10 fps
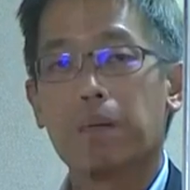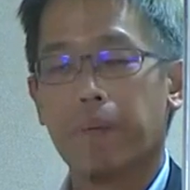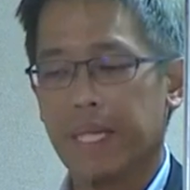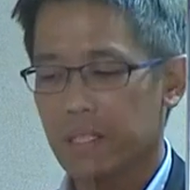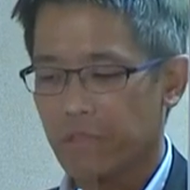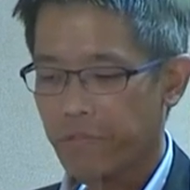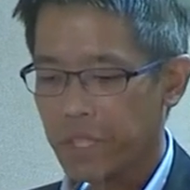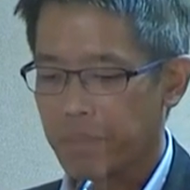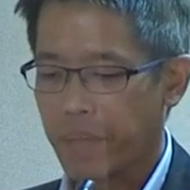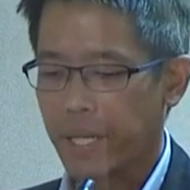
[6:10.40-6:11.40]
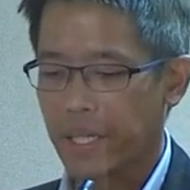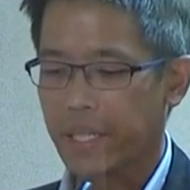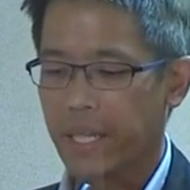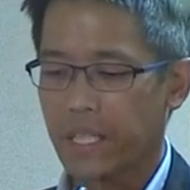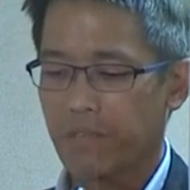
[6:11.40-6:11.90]
Based on feedback I
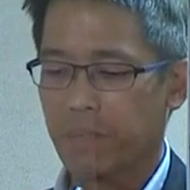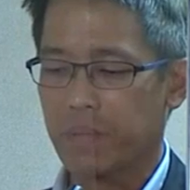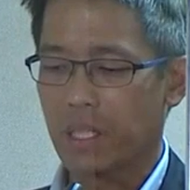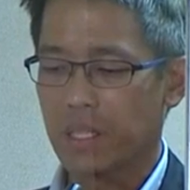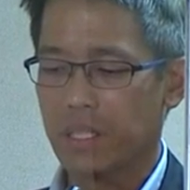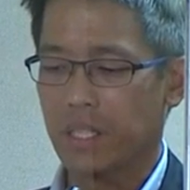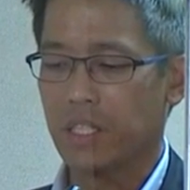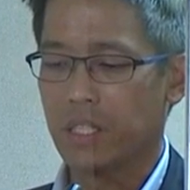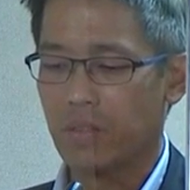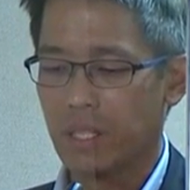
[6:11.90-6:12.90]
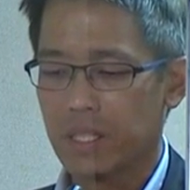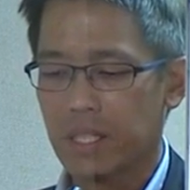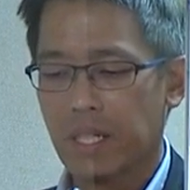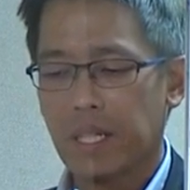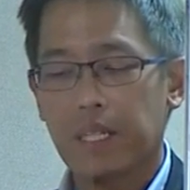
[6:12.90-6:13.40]
gathered from doctors and
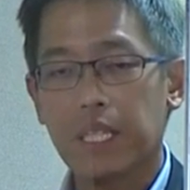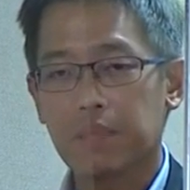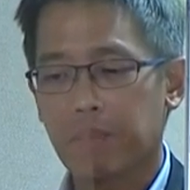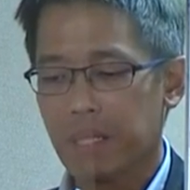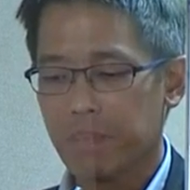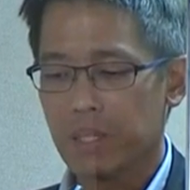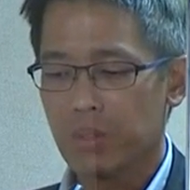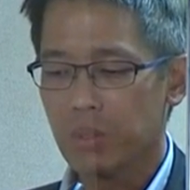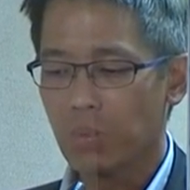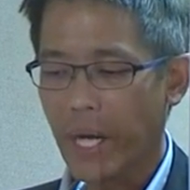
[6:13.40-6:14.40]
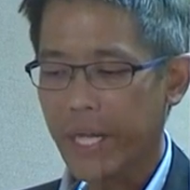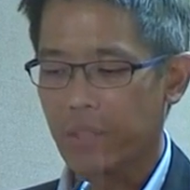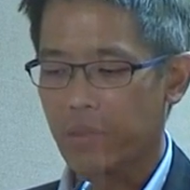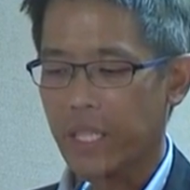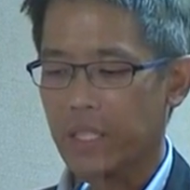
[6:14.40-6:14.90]
insurers, this might be too wide
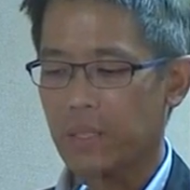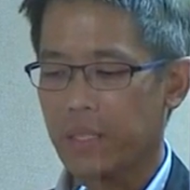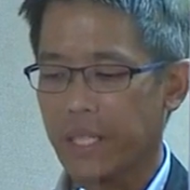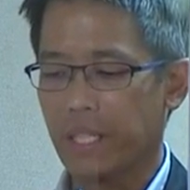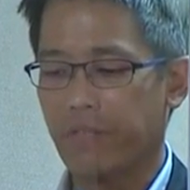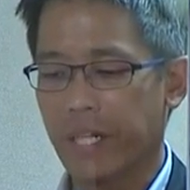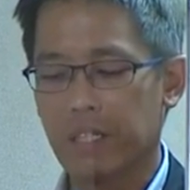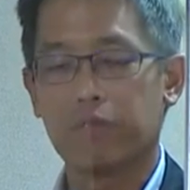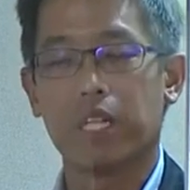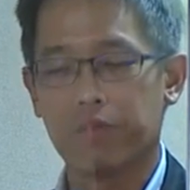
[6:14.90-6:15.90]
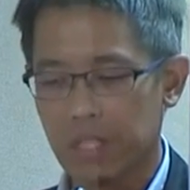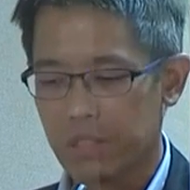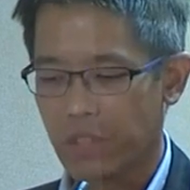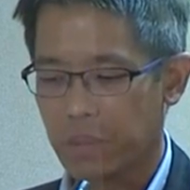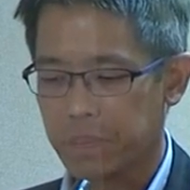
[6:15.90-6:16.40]
a range to take effective
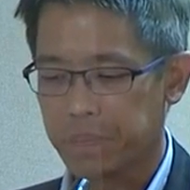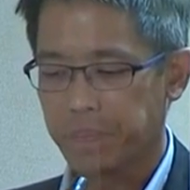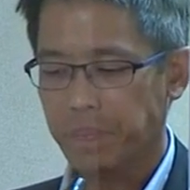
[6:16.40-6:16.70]
reference from.